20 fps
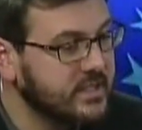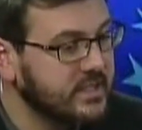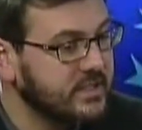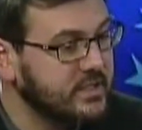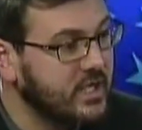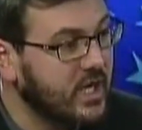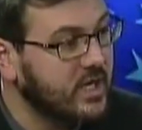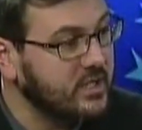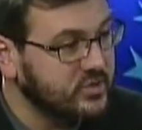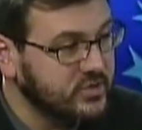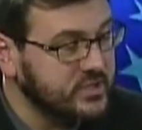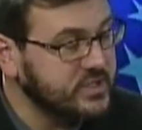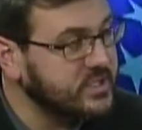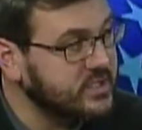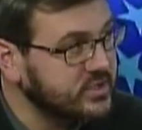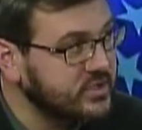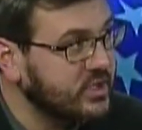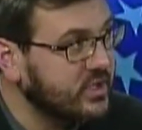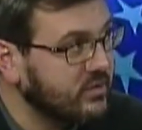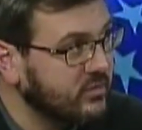not just the
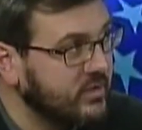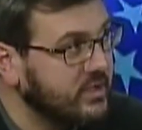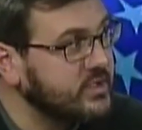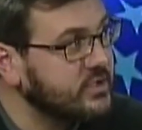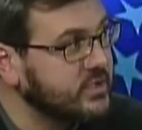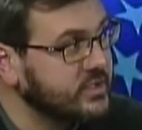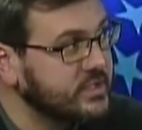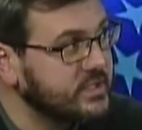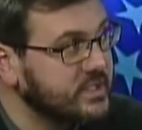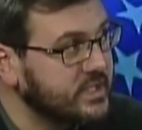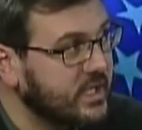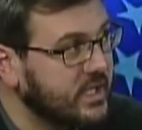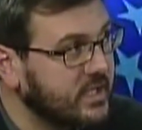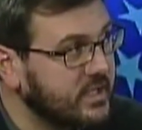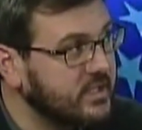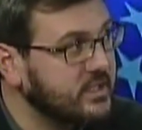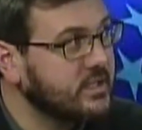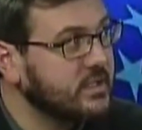generation side.